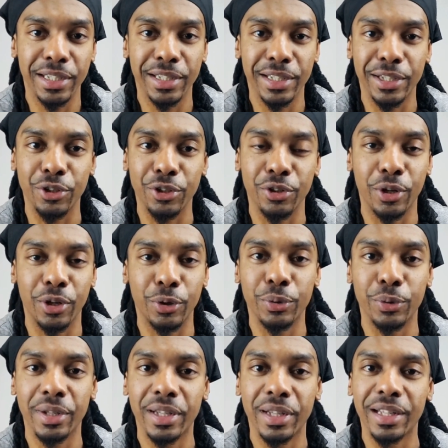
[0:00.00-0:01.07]
You know,
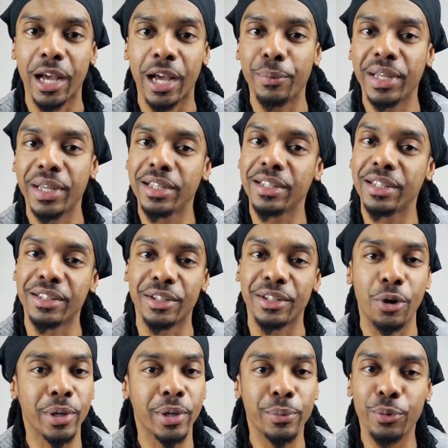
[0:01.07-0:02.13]
I mean,
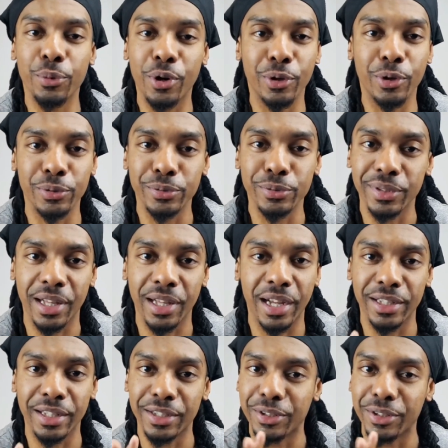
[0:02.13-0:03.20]
don't get me wrong,
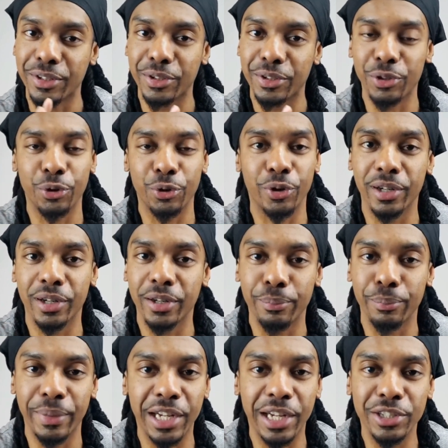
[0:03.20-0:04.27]
like, your
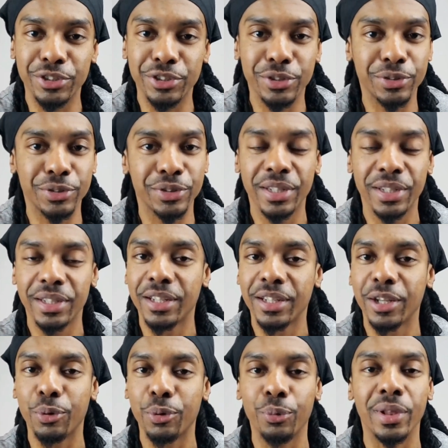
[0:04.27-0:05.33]
managers
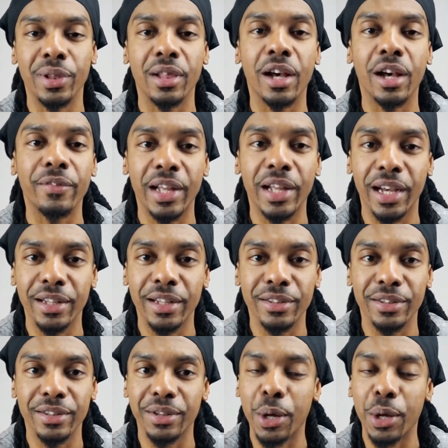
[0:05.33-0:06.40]
will love that.
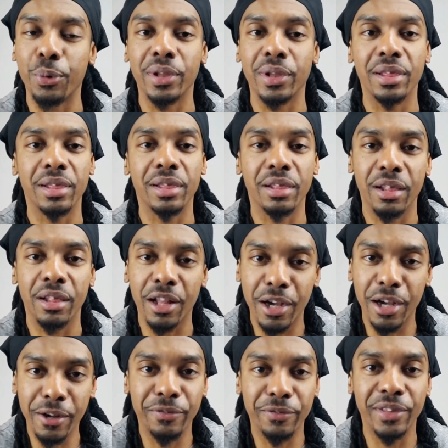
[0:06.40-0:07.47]
They will
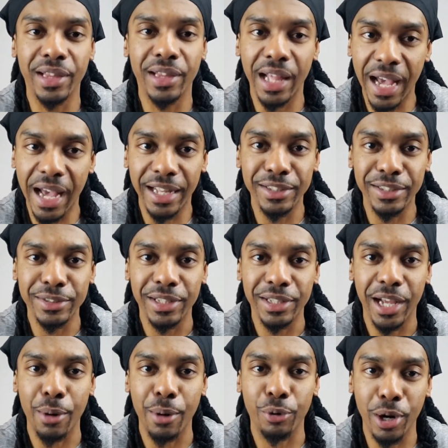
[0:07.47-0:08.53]
love that.
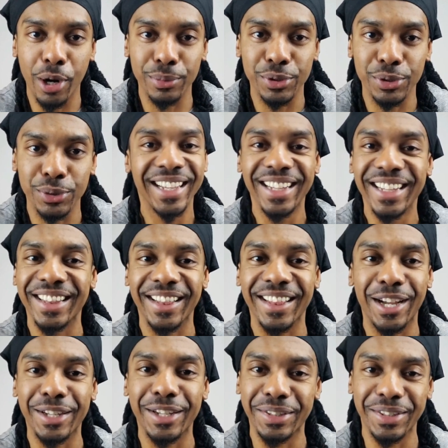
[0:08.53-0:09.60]
I promise you.
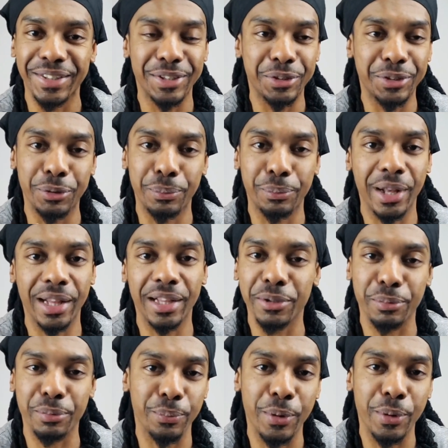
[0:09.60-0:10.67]
Like, you'll probably get
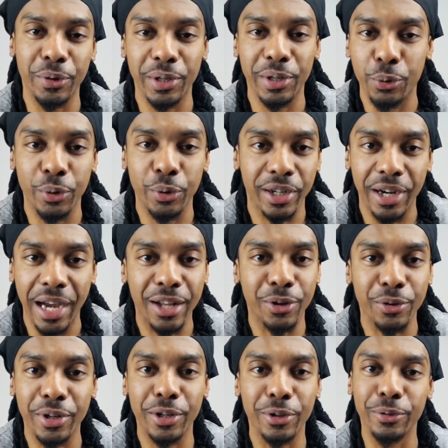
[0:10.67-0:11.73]
promoted quicker. I don't
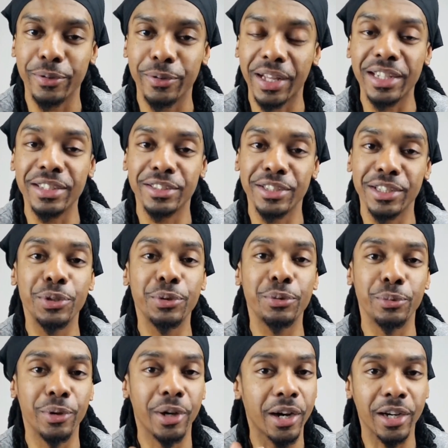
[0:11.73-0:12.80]
know. If they see you
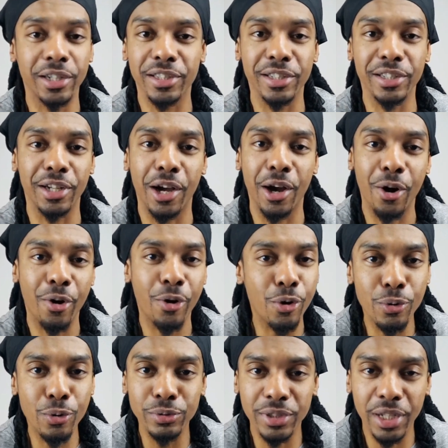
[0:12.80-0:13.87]
hustling the
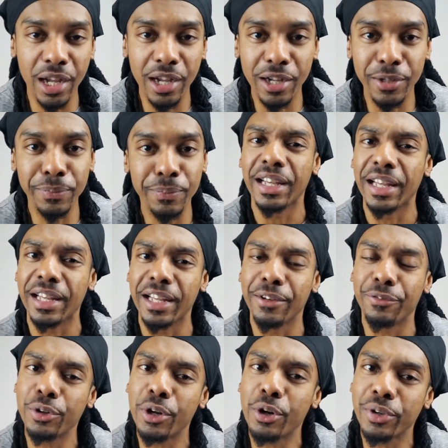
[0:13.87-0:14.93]
whole time, if
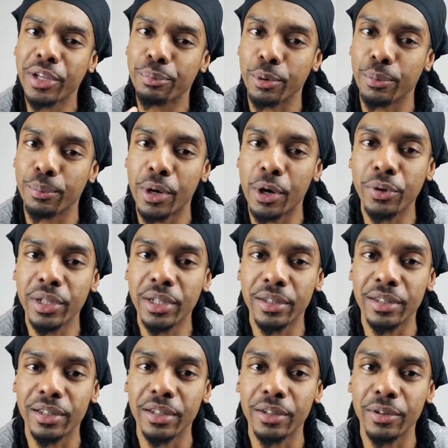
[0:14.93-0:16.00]
you don't get promoted,
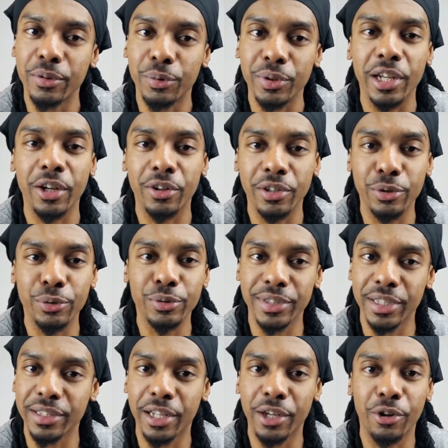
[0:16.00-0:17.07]
what they're going to do is
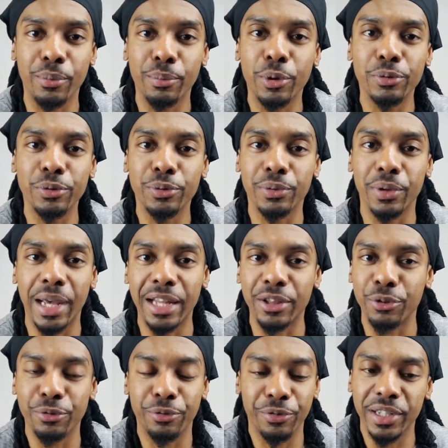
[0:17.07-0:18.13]
they're going to move you after
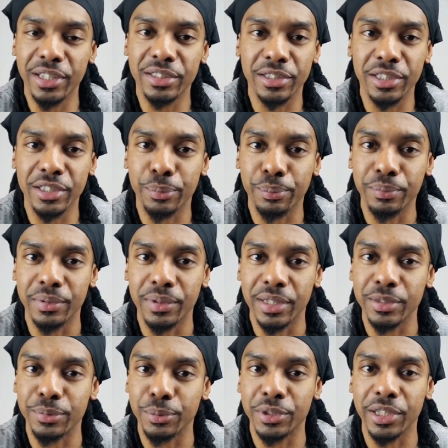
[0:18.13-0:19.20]
you finish this
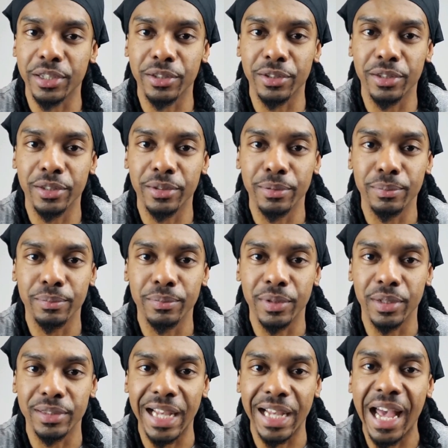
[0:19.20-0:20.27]
particular
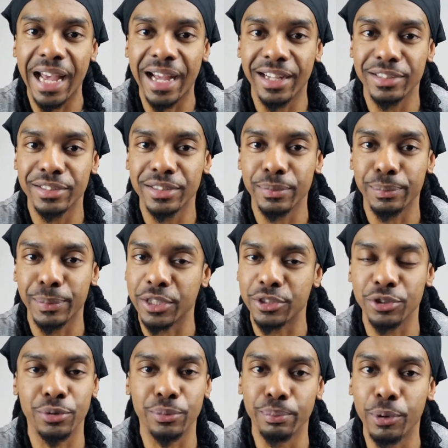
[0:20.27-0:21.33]
task, because
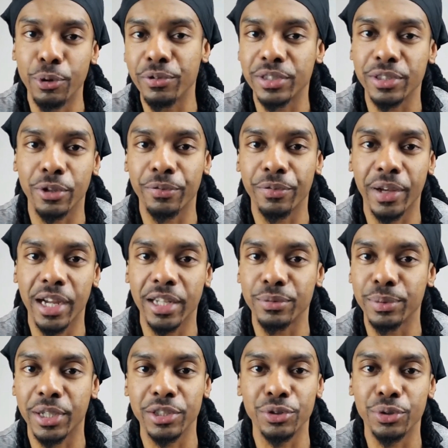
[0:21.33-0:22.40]
you're moving so fast,
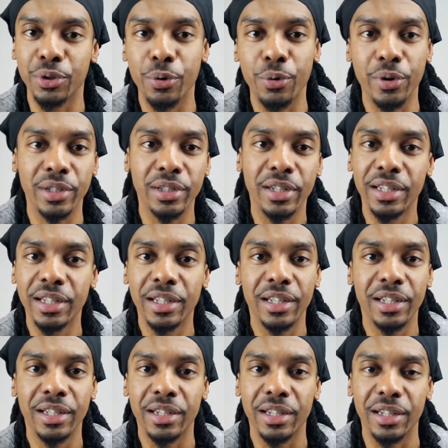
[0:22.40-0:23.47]
because you're going,
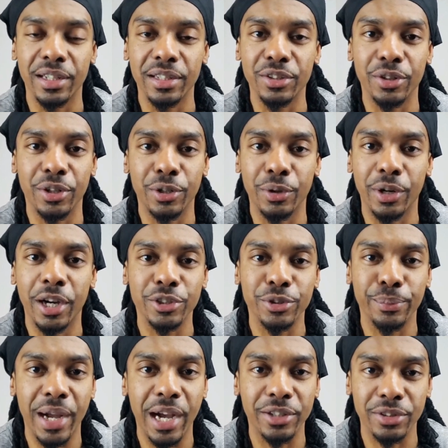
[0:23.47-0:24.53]
100
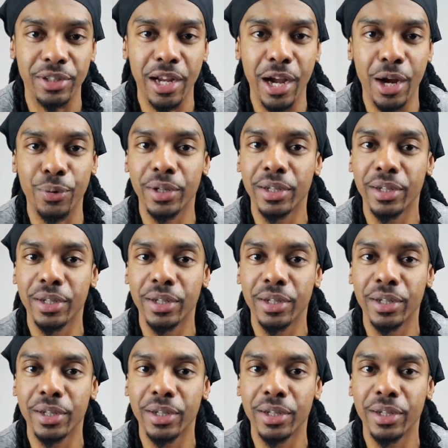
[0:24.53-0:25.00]
miles an hour.